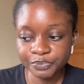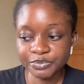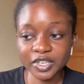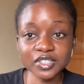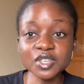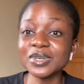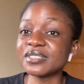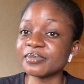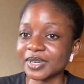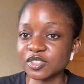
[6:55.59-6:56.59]
because he
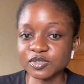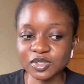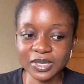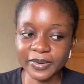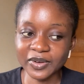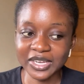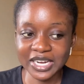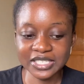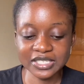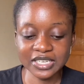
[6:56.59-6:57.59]
wasn't part of those that were
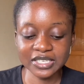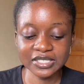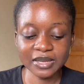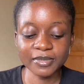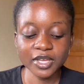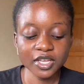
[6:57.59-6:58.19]
organizing the exam.